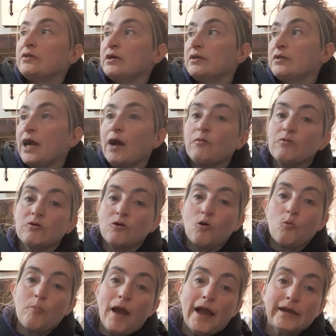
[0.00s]
then that will
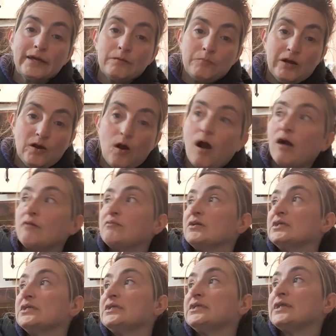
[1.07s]
go back in my
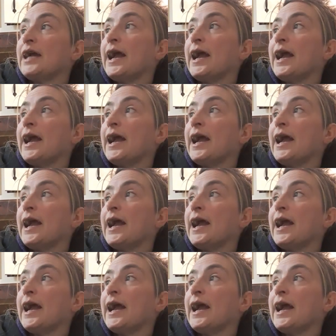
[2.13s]
office